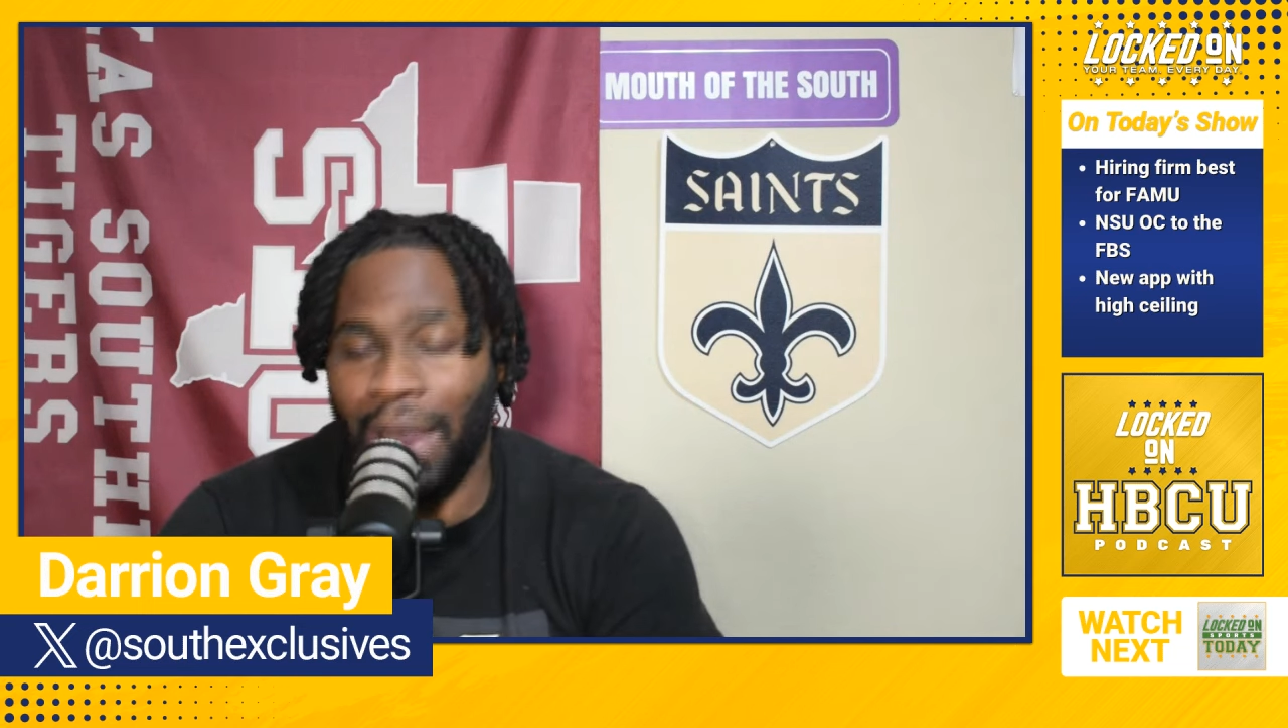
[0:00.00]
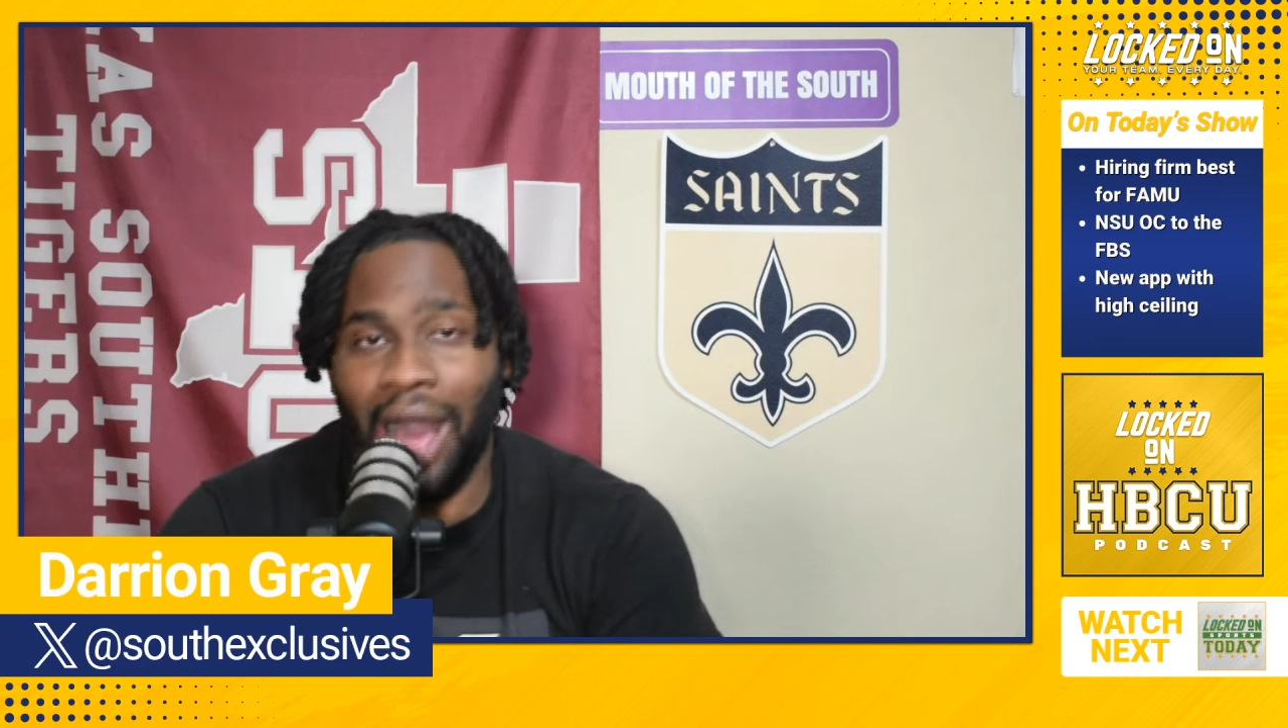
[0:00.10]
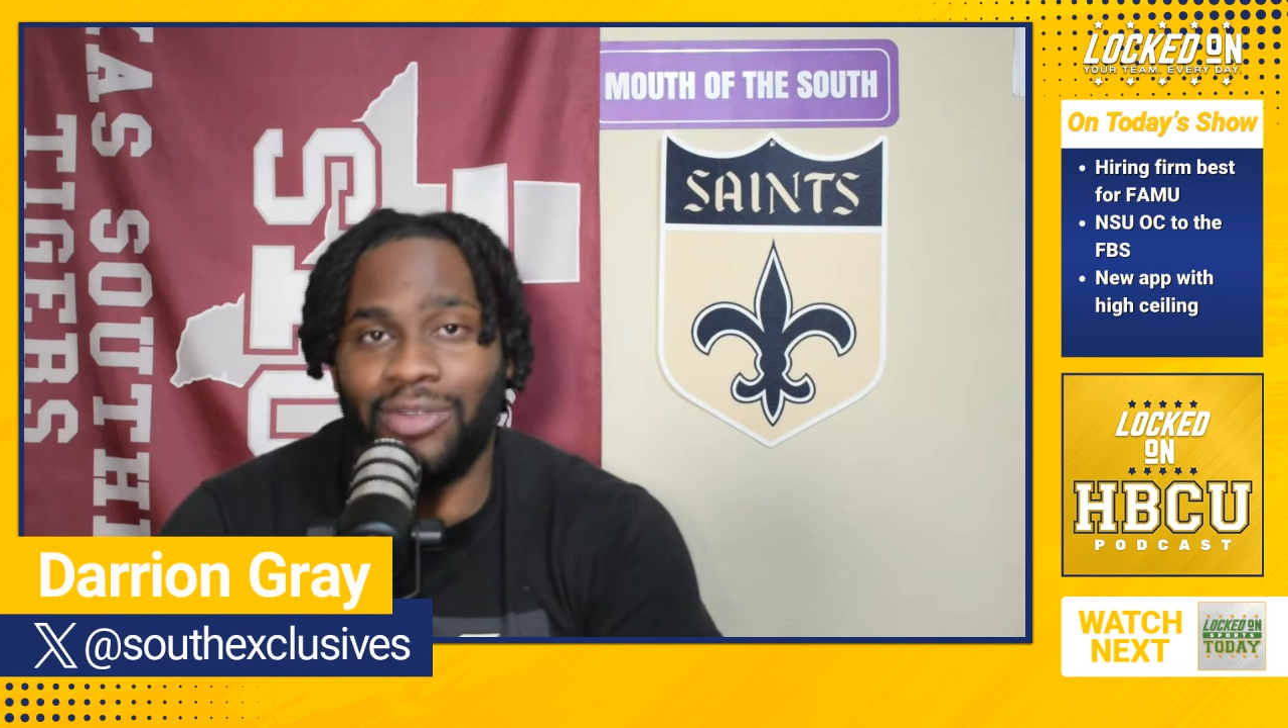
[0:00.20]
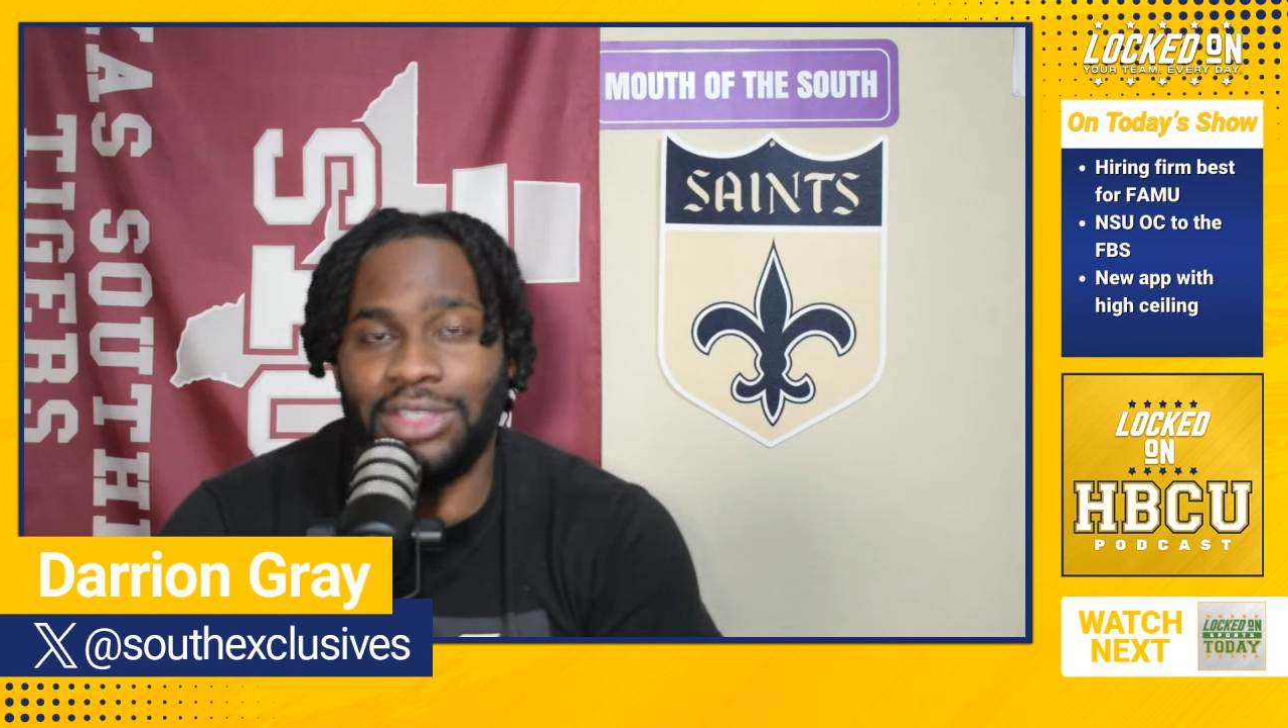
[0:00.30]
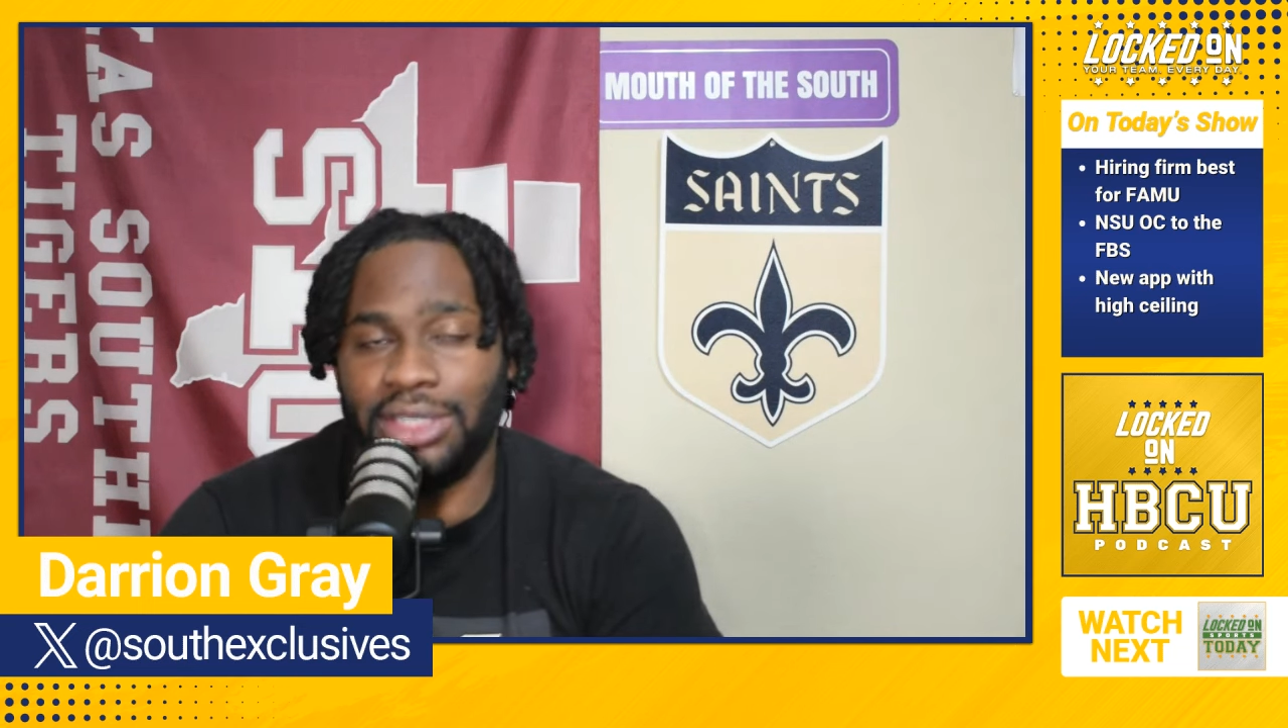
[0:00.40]

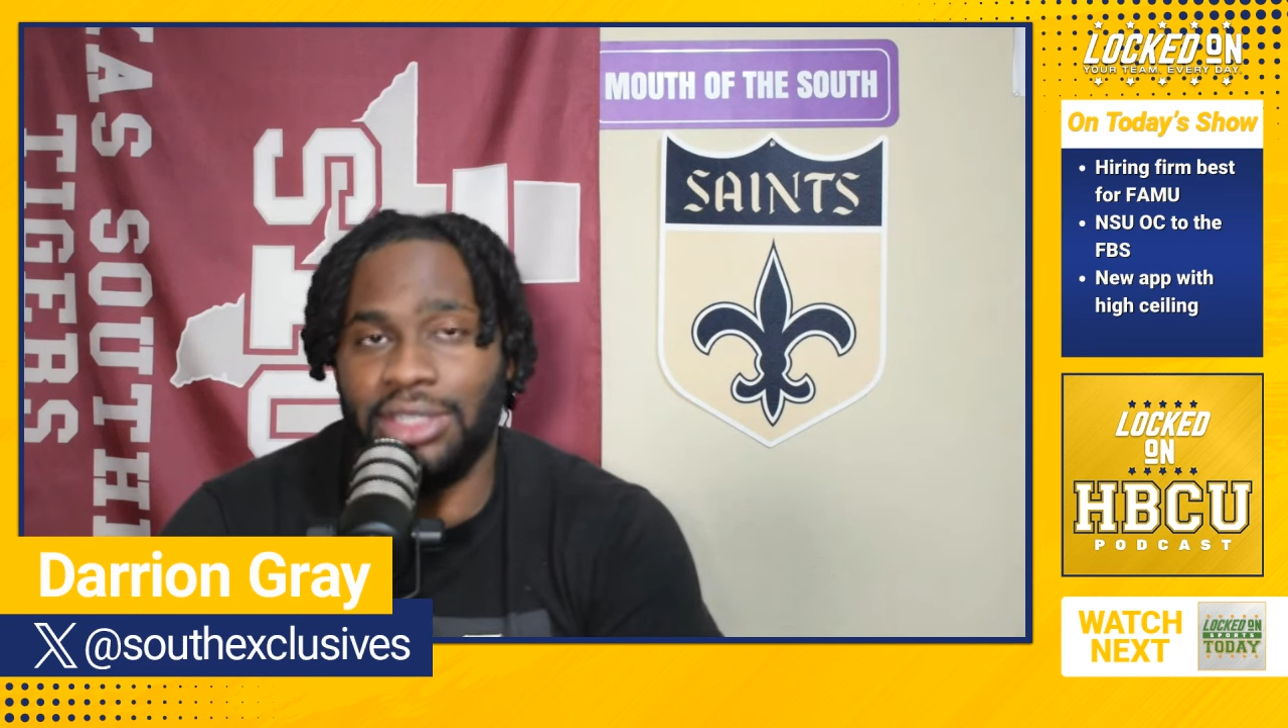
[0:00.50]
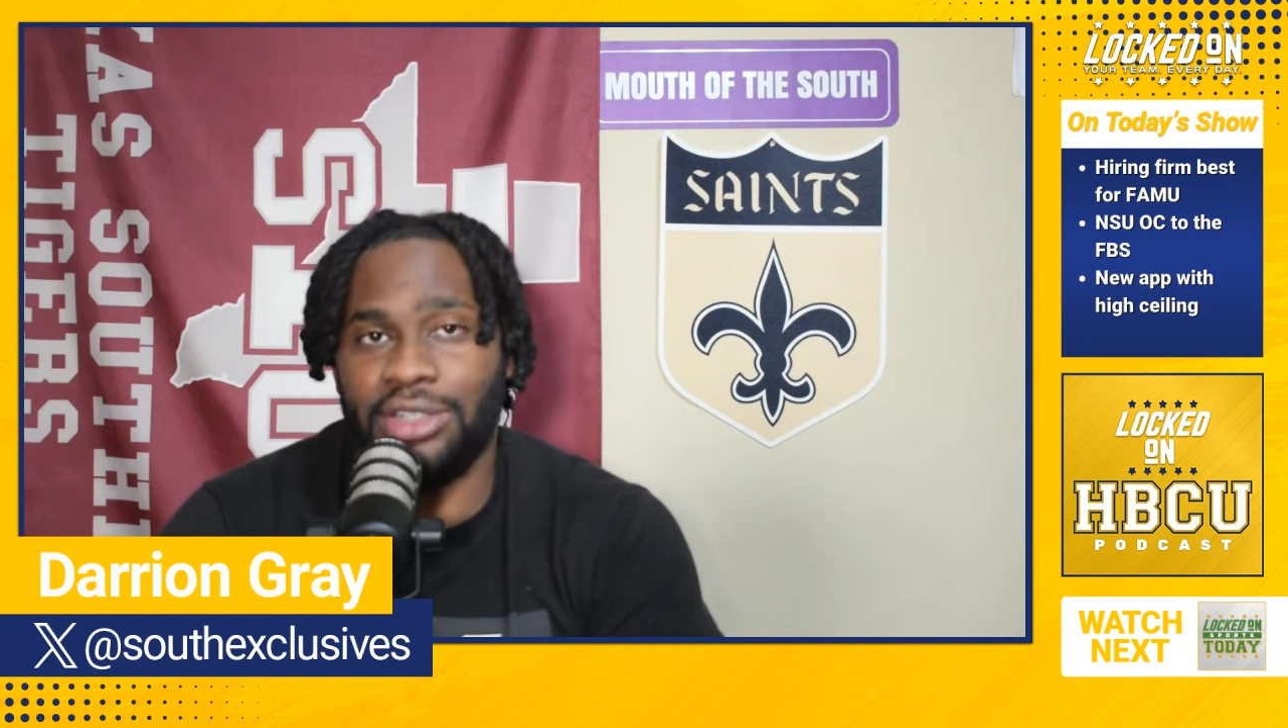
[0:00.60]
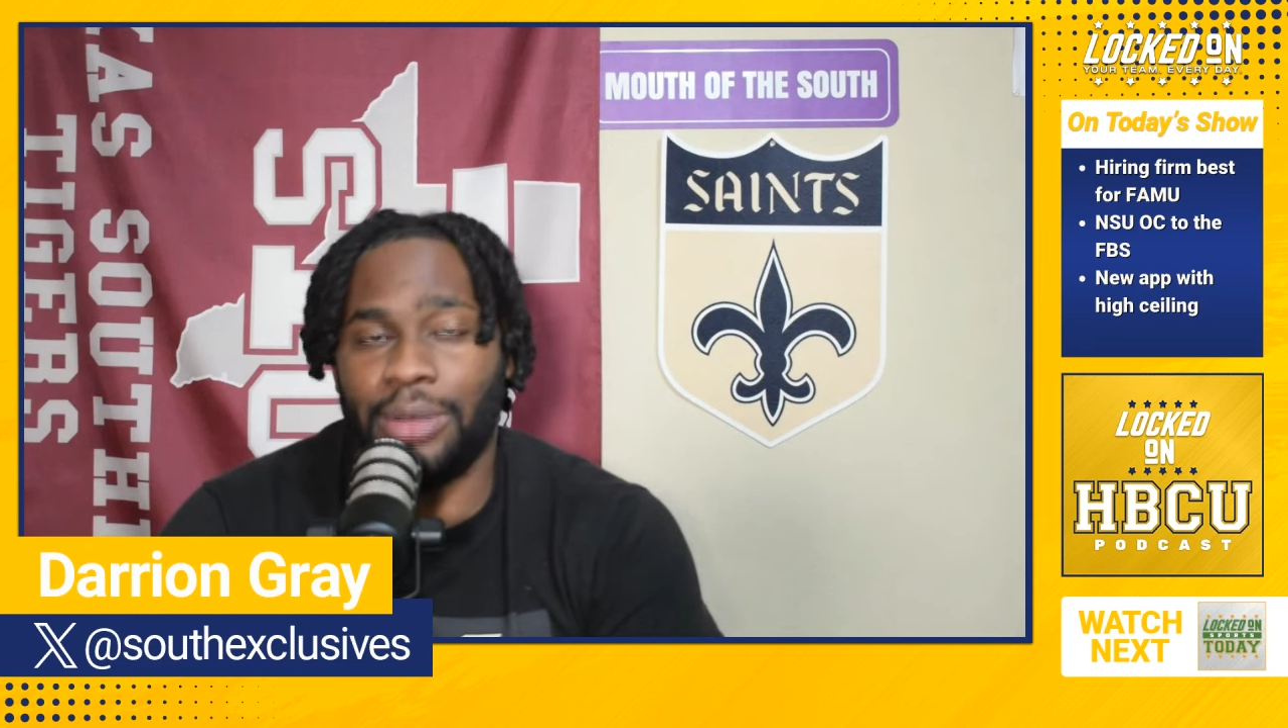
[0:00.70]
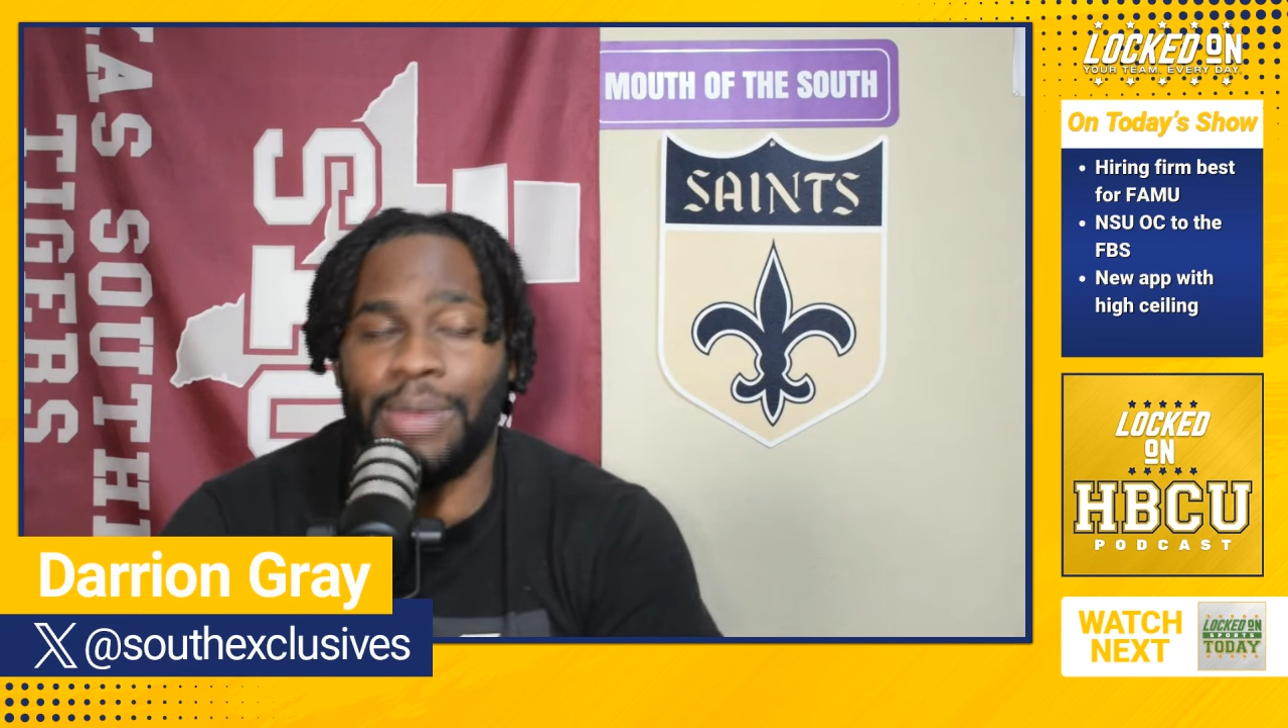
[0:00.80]
Obviously, these are